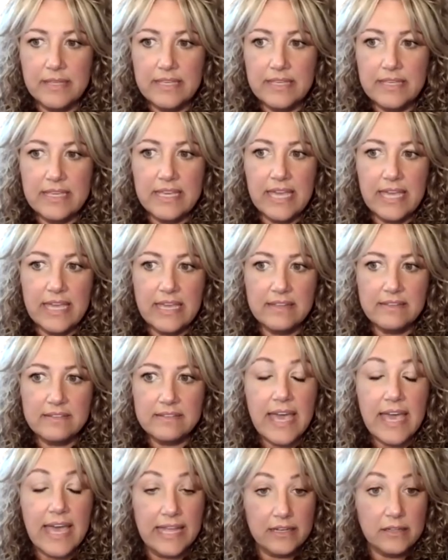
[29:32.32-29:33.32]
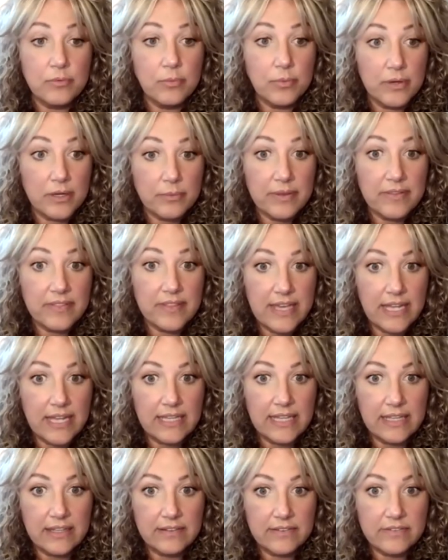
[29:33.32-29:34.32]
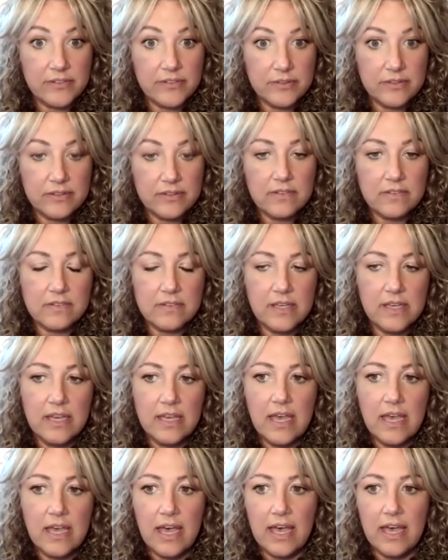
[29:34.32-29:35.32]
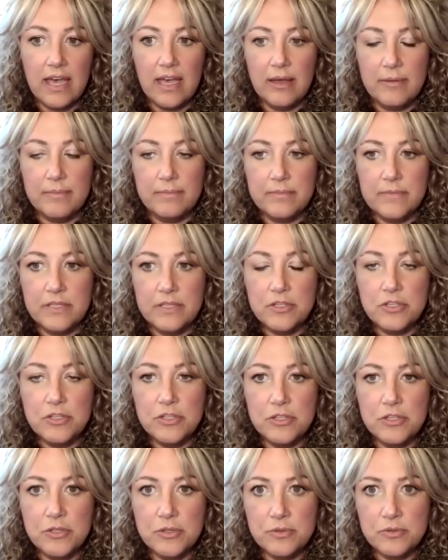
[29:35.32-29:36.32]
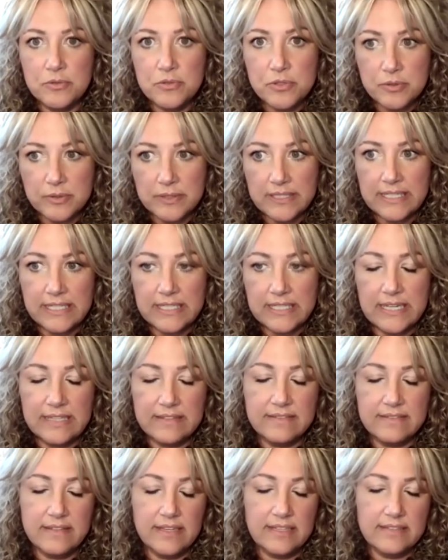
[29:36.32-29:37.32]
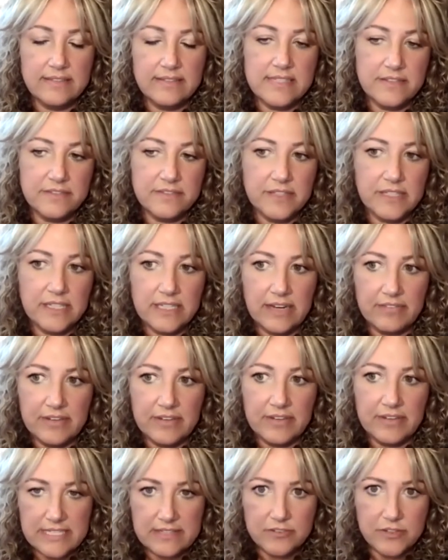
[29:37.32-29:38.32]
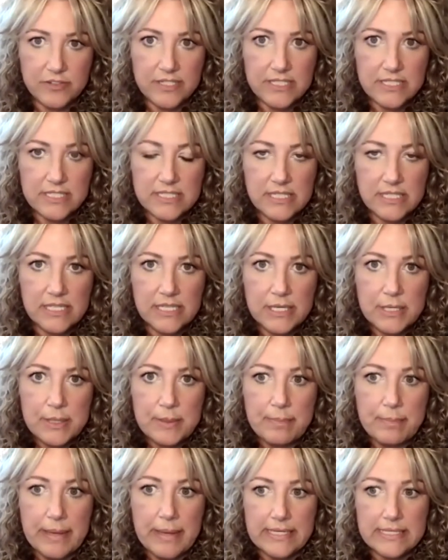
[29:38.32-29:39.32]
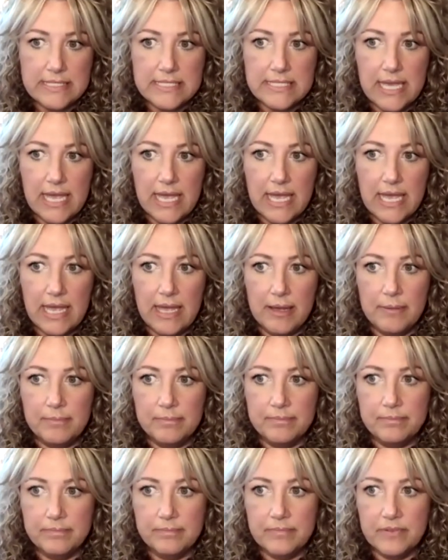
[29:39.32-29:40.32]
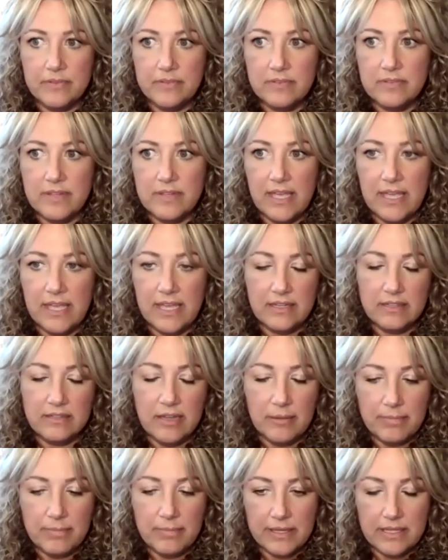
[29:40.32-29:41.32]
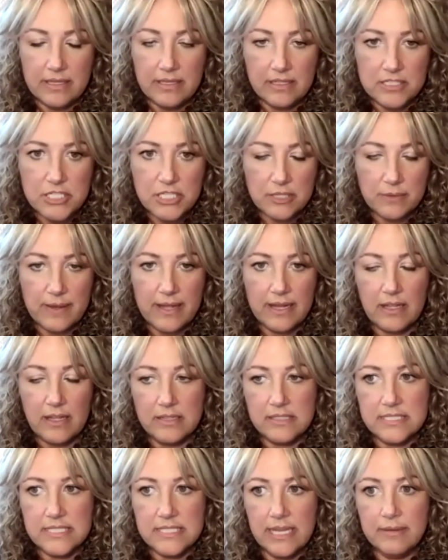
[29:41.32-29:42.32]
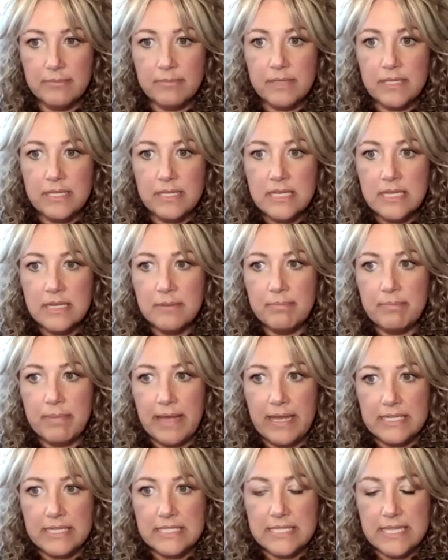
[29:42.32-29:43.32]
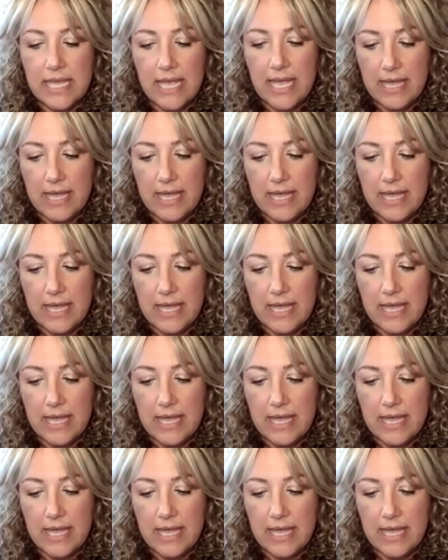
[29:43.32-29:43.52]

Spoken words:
EAs can work with ELL students. Usually it's different in every district, but say, not picking on Chilliwack all the time, but